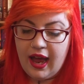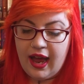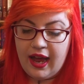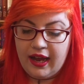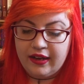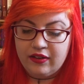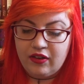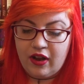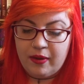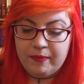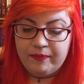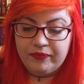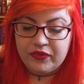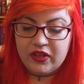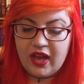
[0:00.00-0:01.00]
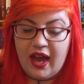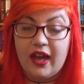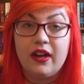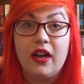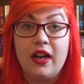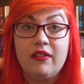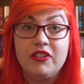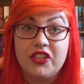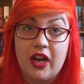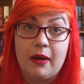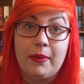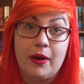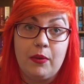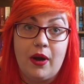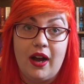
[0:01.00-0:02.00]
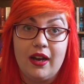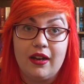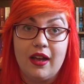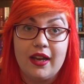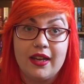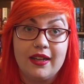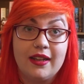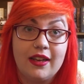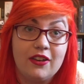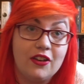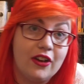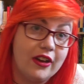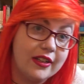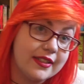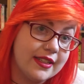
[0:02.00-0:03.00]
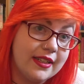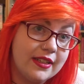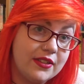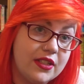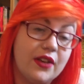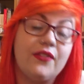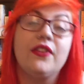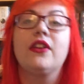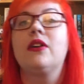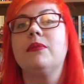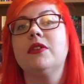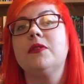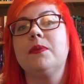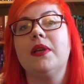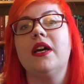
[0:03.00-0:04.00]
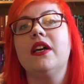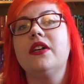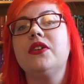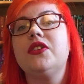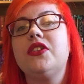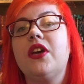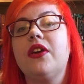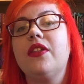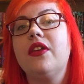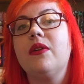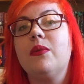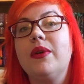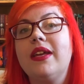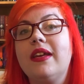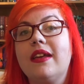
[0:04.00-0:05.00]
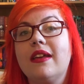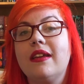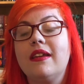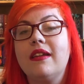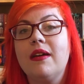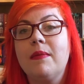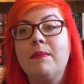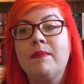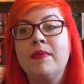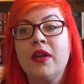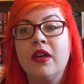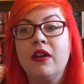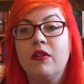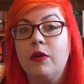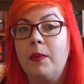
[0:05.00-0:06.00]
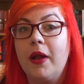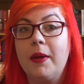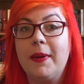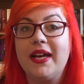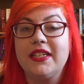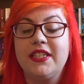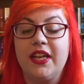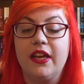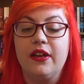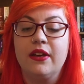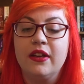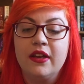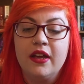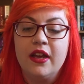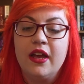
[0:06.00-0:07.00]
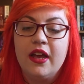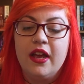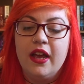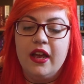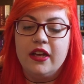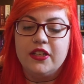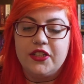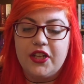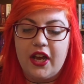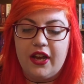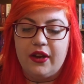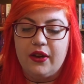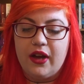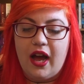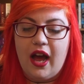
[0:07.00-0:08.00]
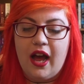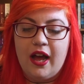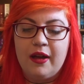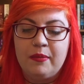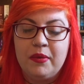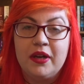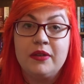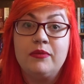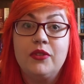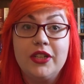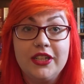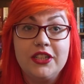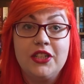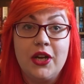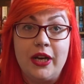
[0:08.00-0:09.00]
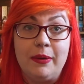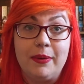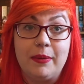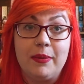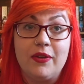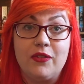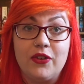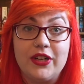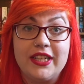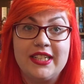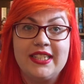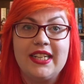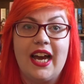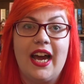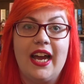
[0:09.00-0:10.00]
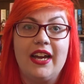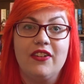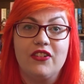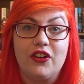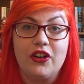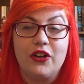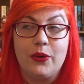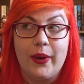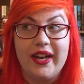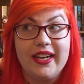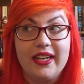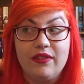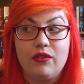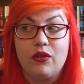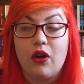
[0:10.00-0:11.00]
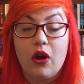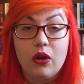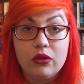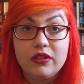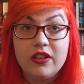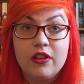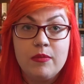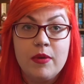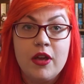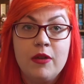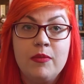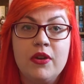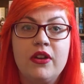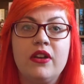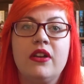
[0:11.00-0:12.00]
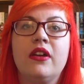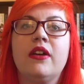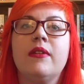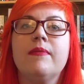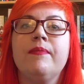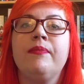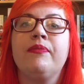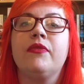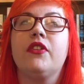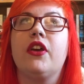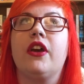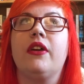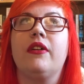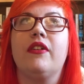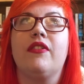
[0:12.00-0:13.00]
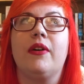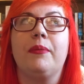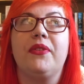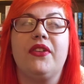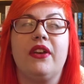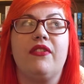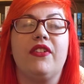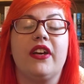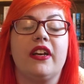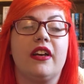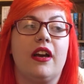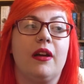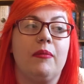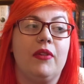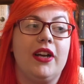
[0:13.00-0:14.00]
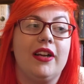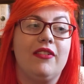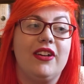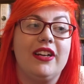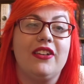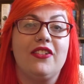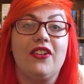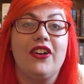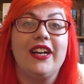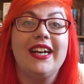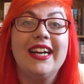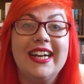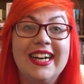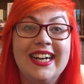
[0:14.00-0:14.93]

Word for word: And yeah, and I'll have a chat about what I like, and then you guys can leave stuff in the comments below so that we can reply back to you. So, really sorry about my voice. I've got quite an evil cold at the moment, so if I'm sniffing, I'm really sorry.